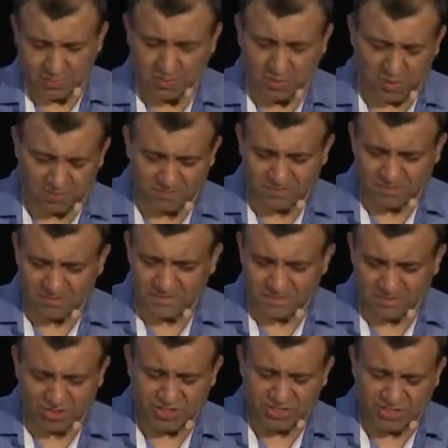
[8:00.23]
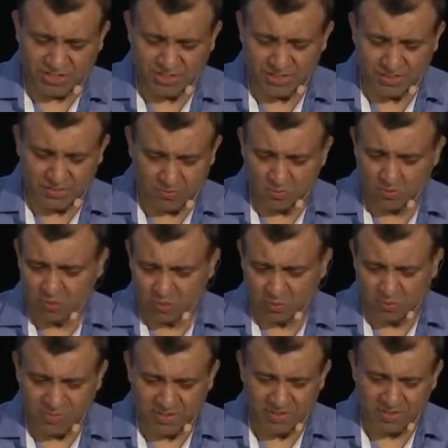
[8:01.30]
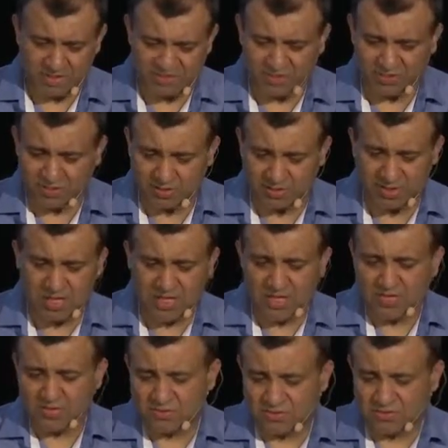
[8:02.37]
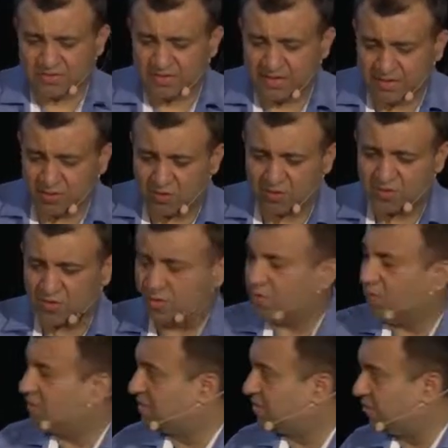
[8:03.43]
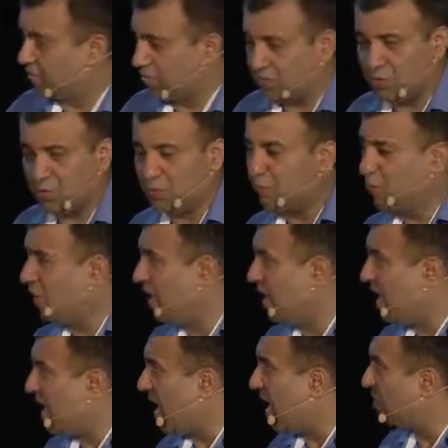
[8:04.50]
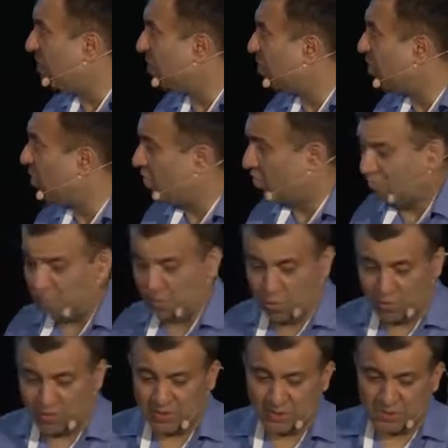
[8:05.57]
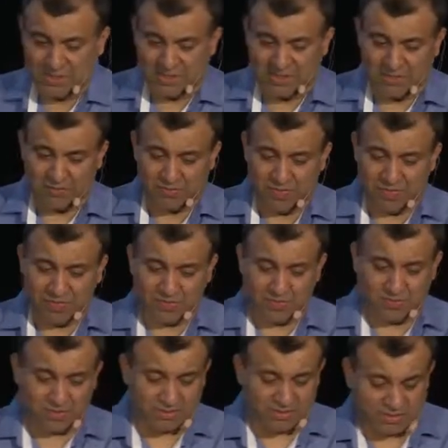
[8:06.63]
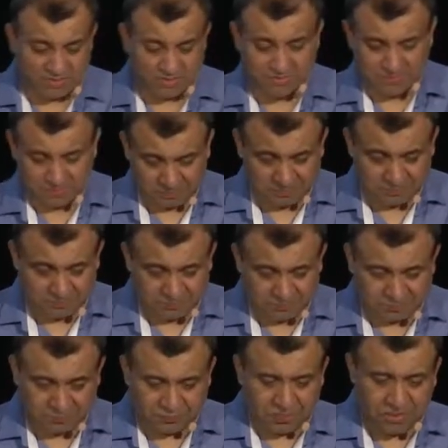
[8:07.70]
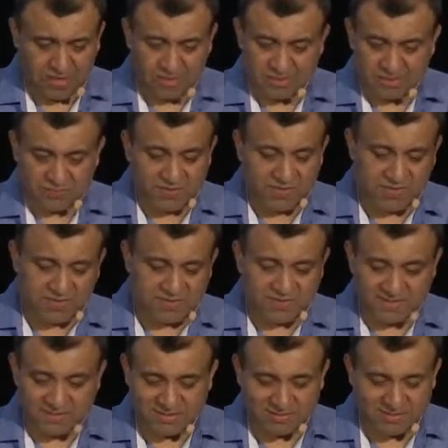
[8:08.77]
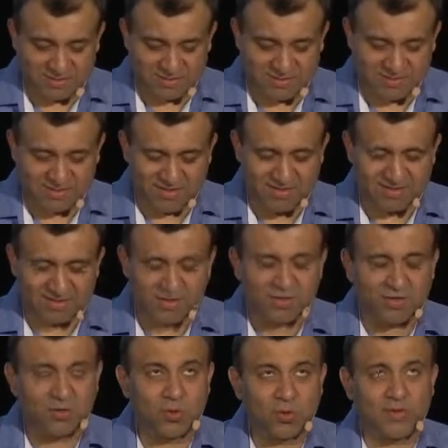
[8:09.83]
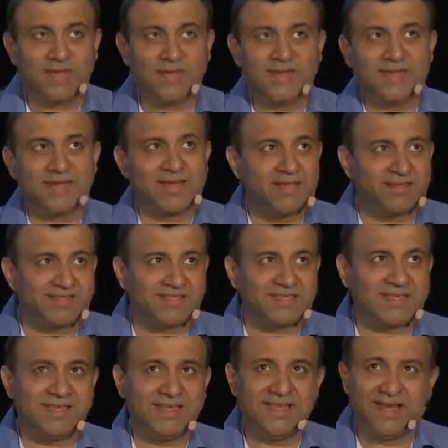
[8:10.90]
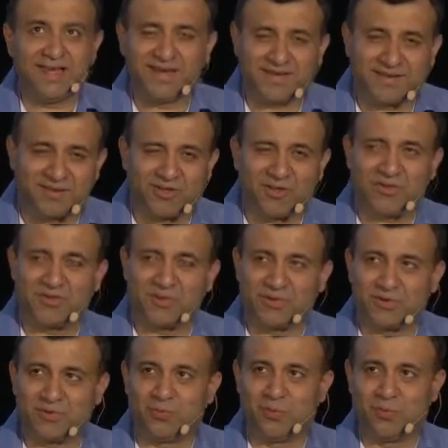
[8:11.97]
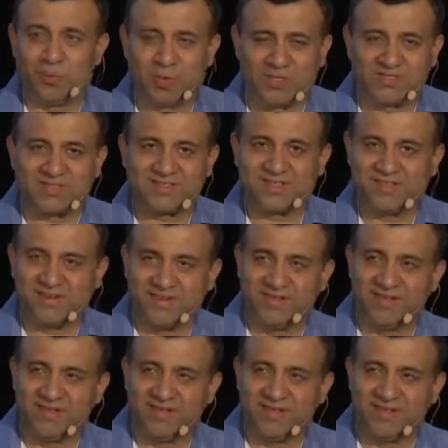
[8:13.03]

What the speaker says: obviously has GKE, Google Kubernetes Engine. So it's kind of universal. So you have a sort of portability, right? You can just, and it's very extensible. Quoting Kelsey Hightower, who once said